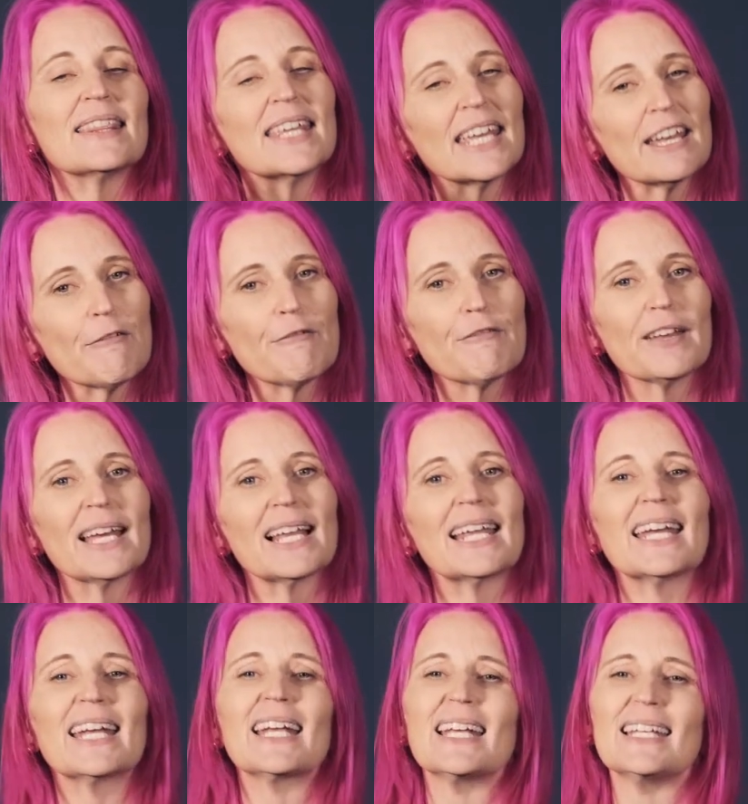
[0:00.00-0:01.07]
Their
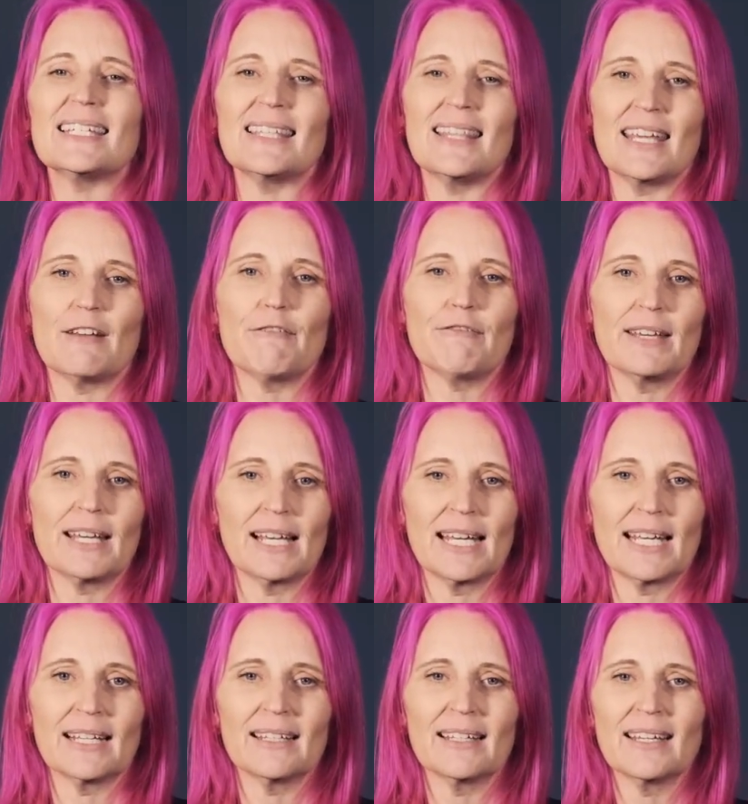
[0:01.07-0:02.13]
feeling is their
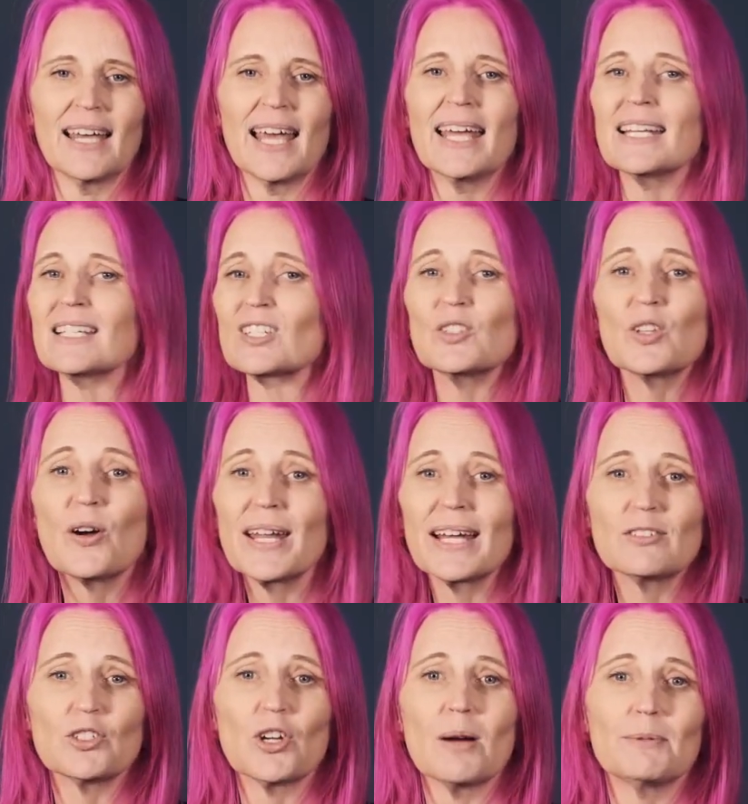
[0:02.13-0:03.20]
feeling, and it's not our
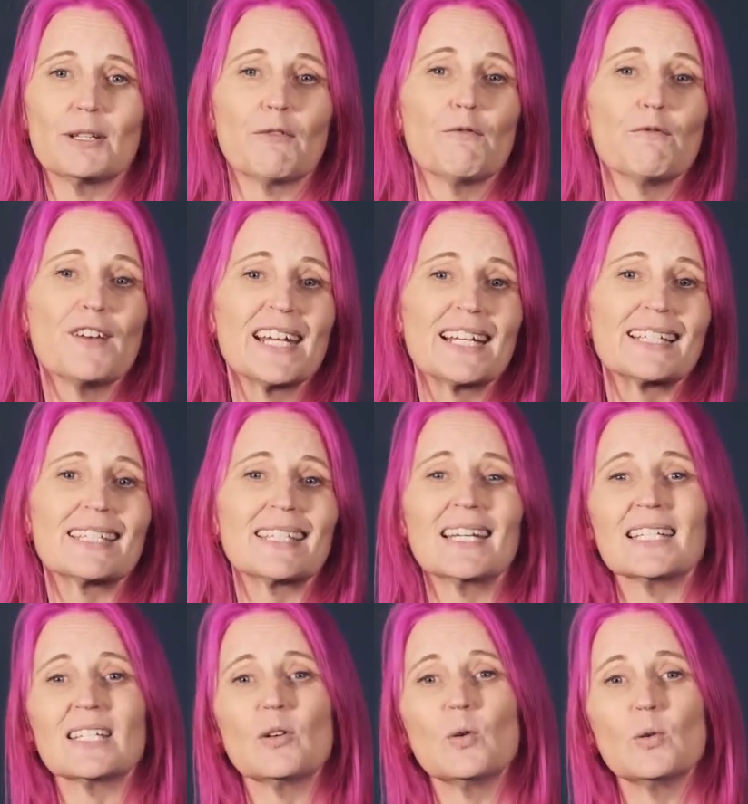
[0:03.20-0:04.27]
job to fix
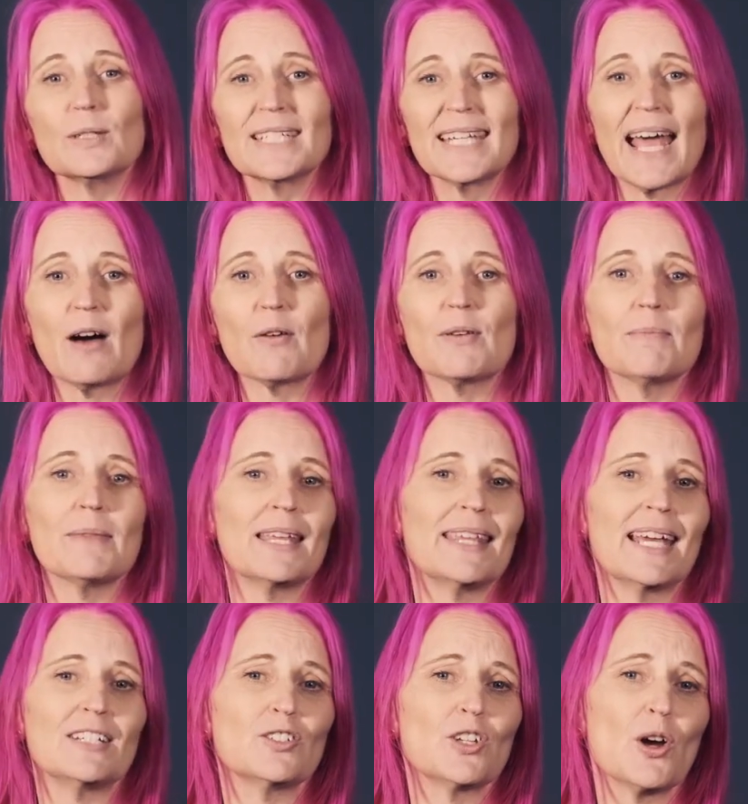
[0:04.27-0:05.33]
it or tell them that
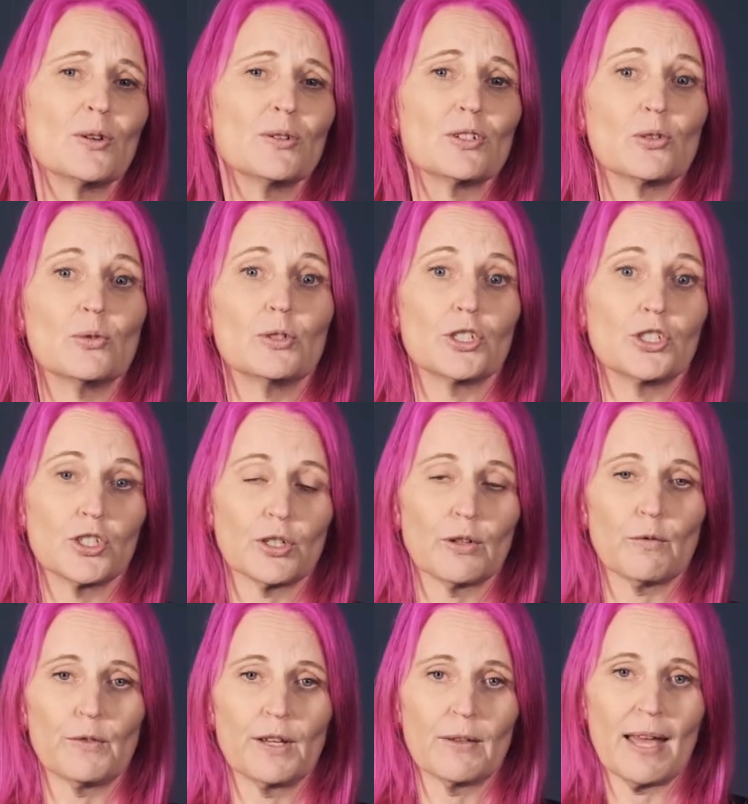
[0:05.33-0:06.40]
they don't or
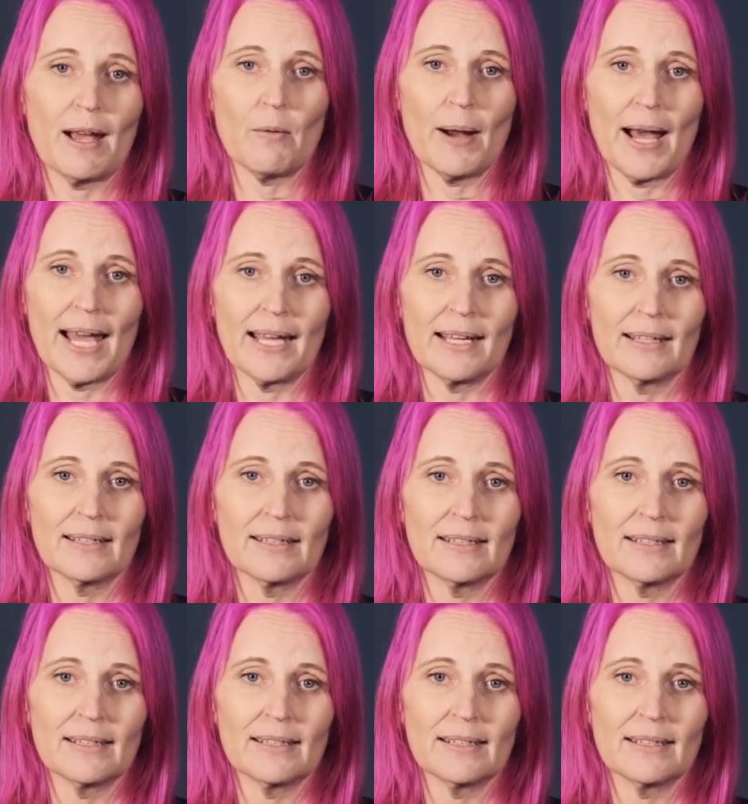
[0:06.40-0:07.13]
shouldn't feel that way.